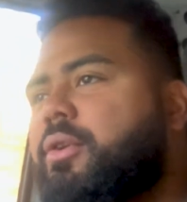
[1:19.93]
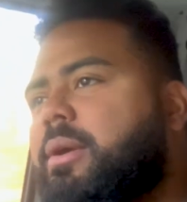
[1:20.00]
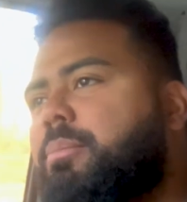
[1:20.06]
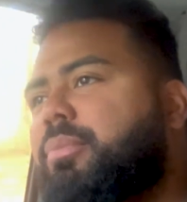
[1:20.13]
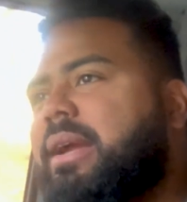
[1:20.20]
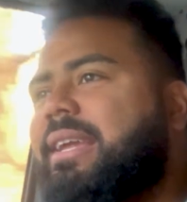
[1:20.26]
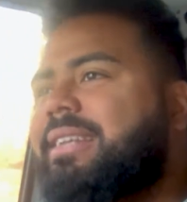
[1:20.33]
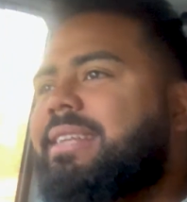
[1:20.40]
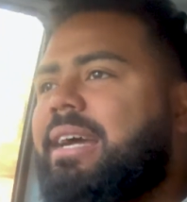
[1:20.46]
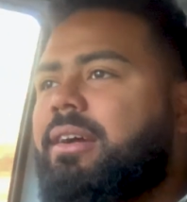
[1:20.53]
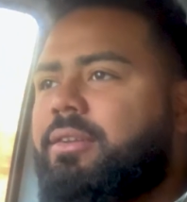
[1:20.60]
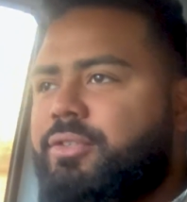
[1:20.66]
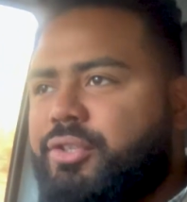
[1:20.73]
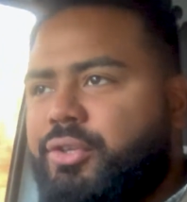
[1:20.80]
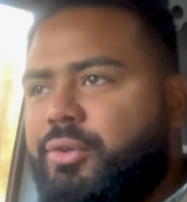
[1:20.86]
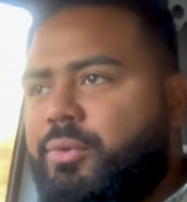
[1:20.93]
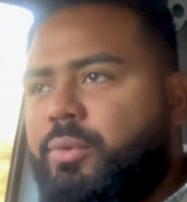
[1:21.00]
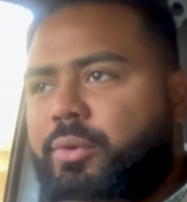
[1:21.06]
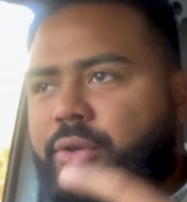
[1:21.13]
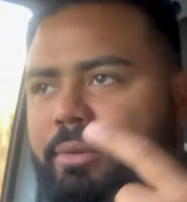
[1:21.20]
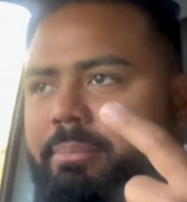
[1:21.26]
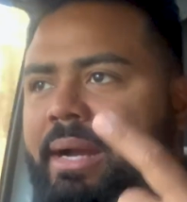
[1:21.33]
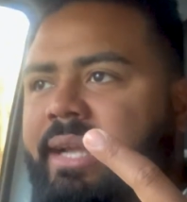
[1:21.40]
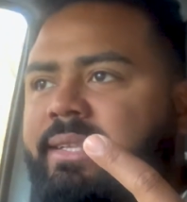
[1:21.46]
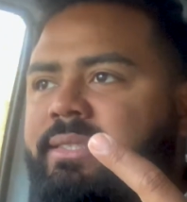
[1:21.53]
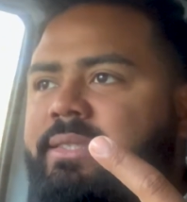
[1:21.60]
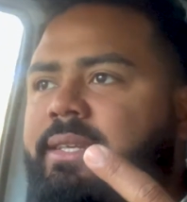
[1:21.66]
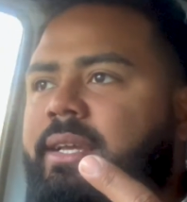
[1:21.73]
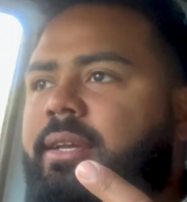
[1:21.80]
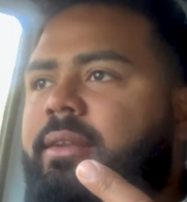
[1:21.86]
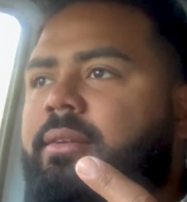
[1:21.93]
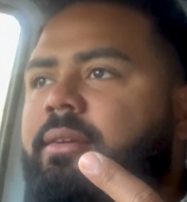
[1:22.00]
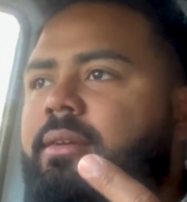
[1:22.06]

can break it down to your mindset